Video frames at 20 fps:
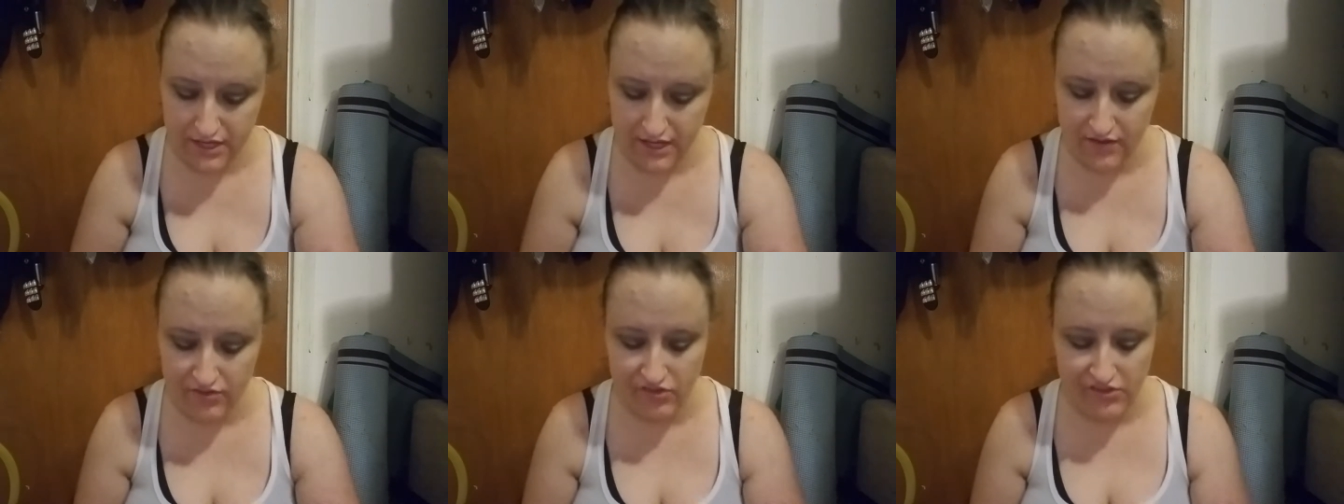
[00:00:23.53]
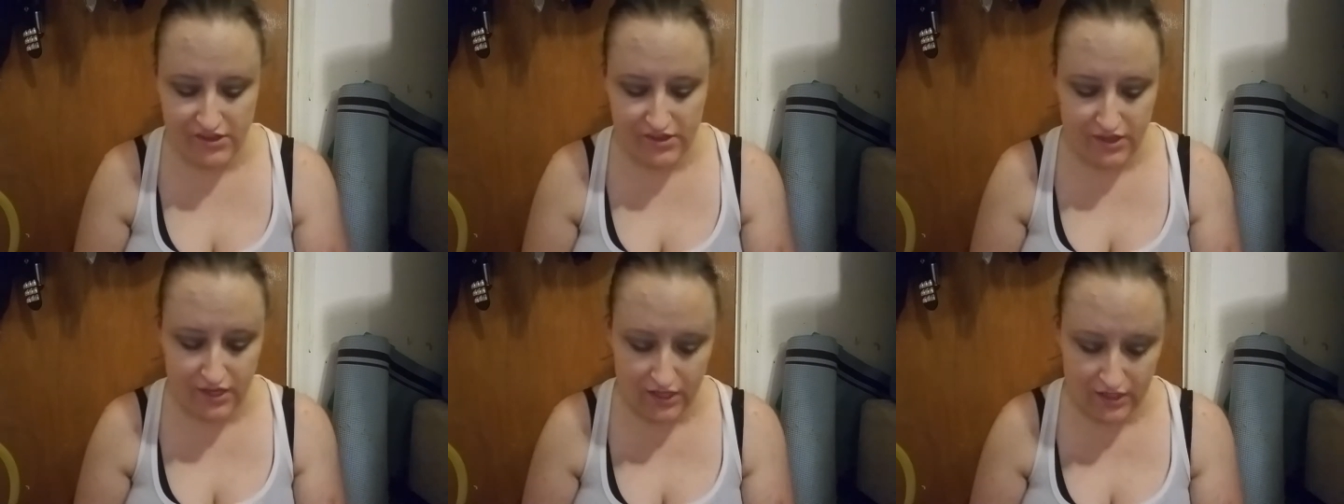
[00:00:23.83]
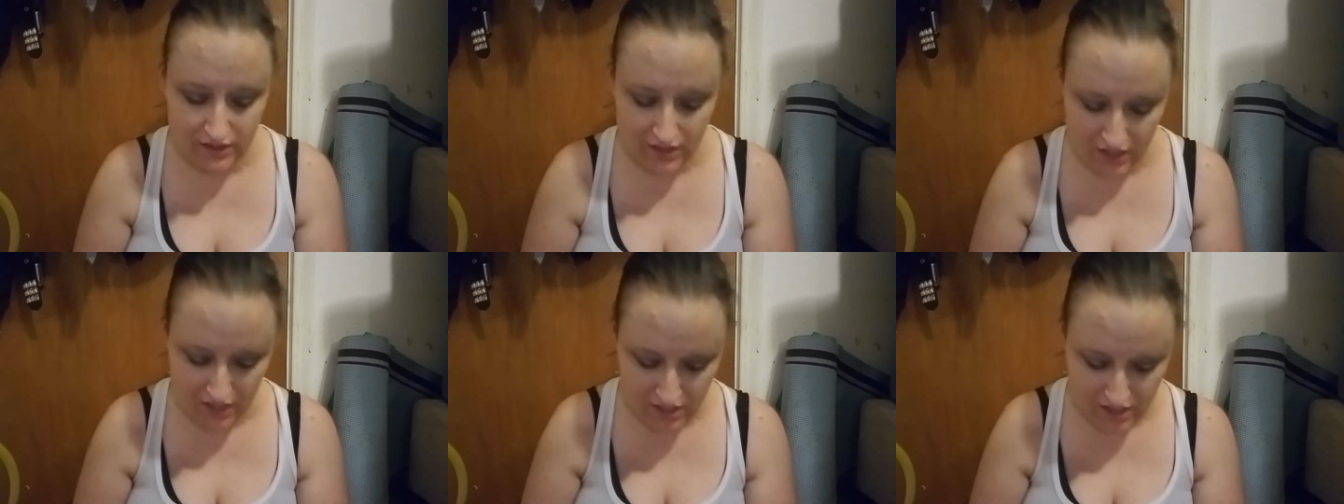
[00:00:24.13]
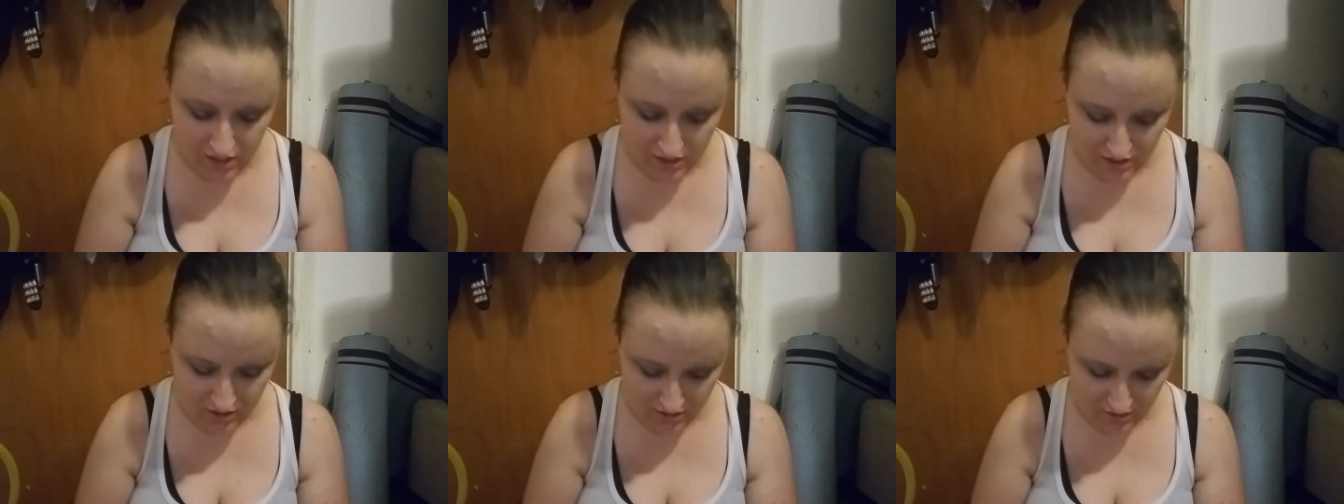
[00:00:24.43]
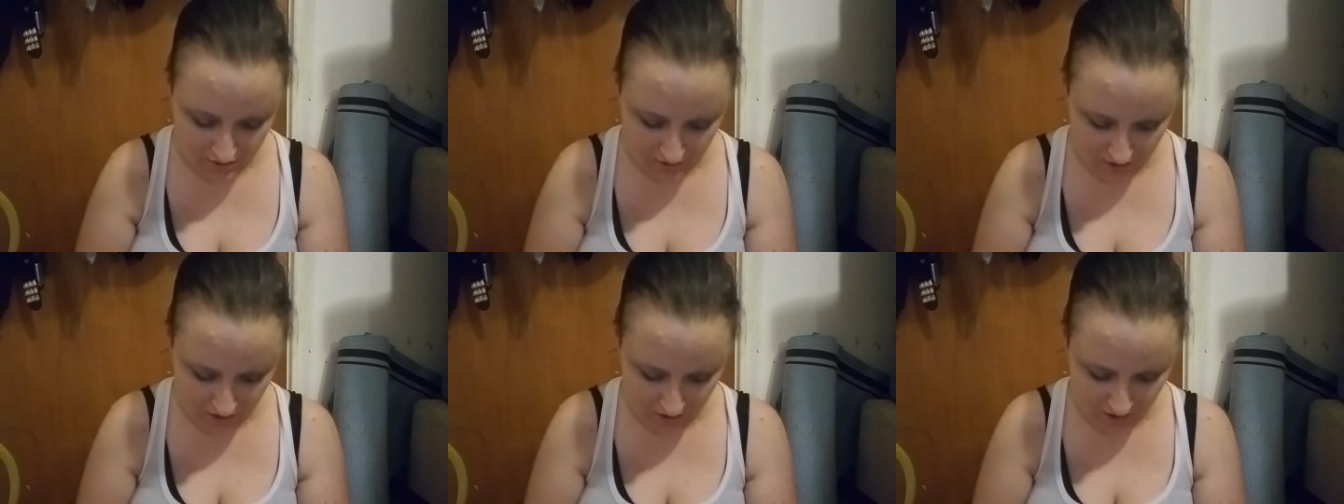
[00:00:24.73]
Etsy that I like,
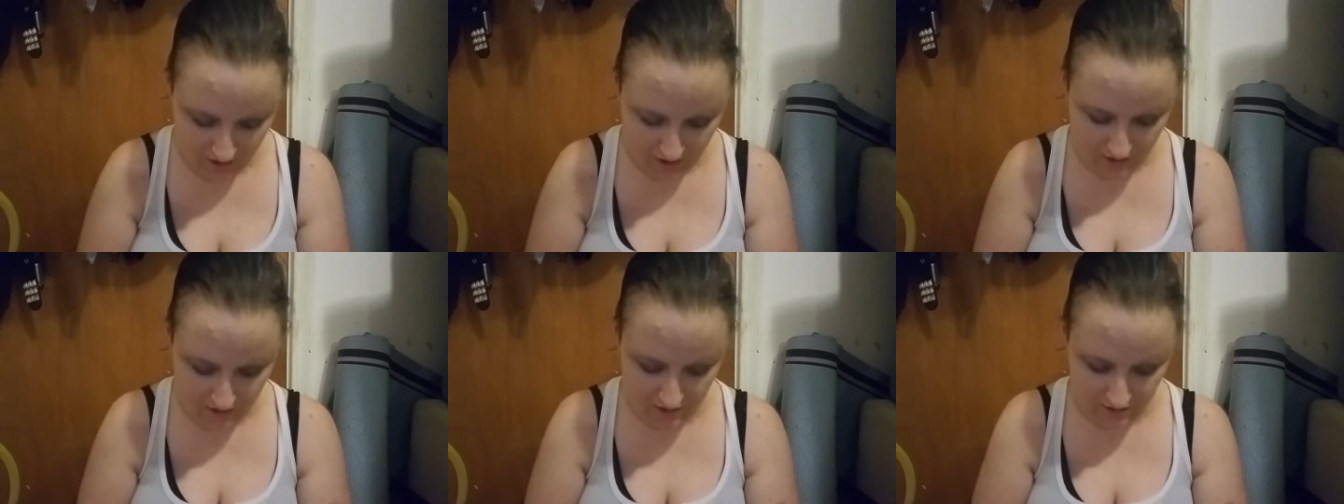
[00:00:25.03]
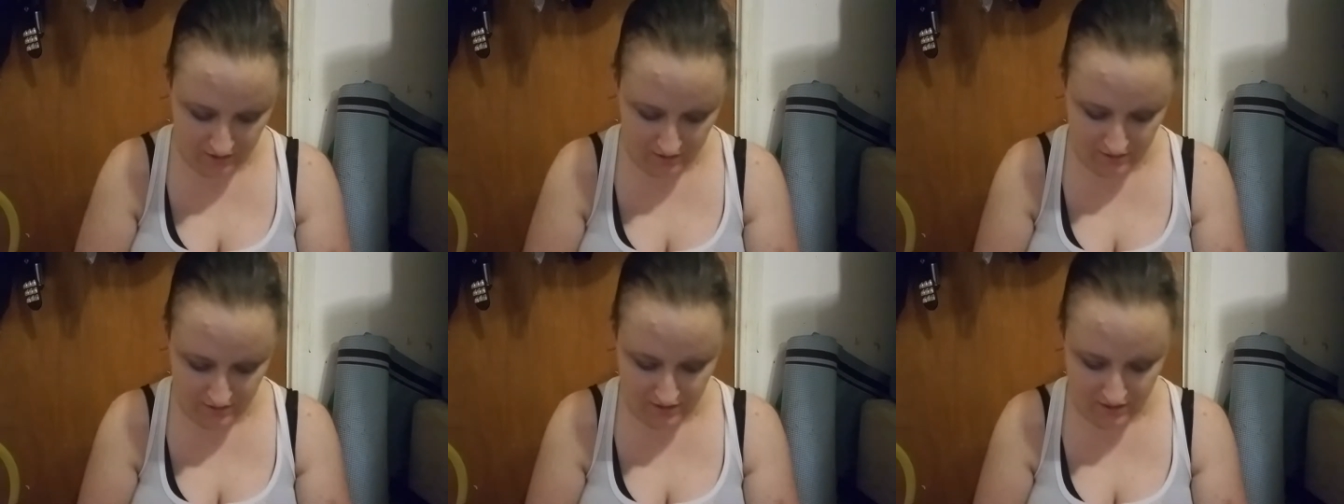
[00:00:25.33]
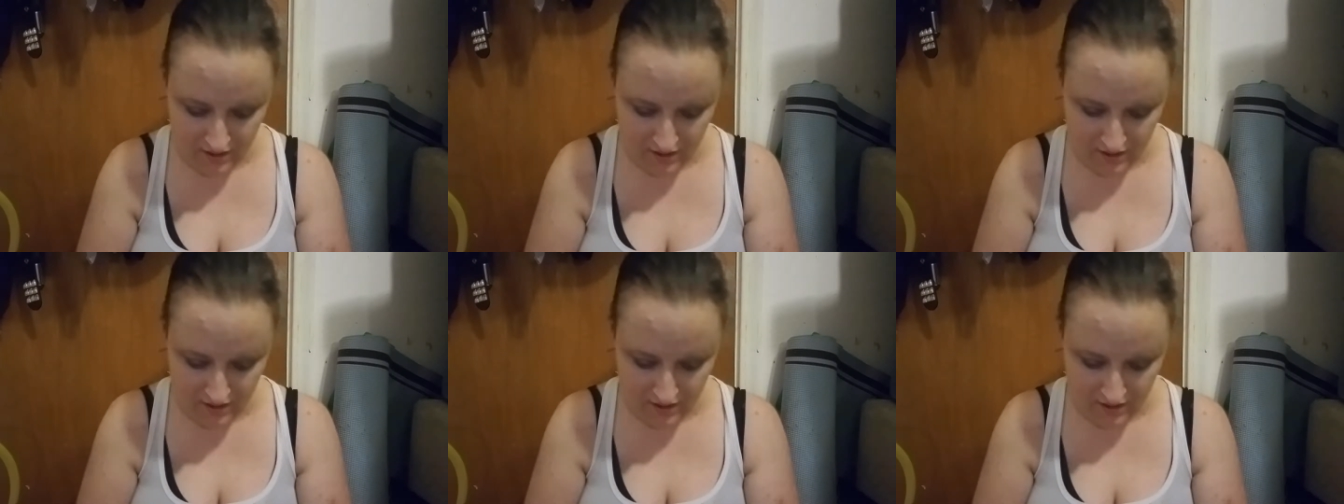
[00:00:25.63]
and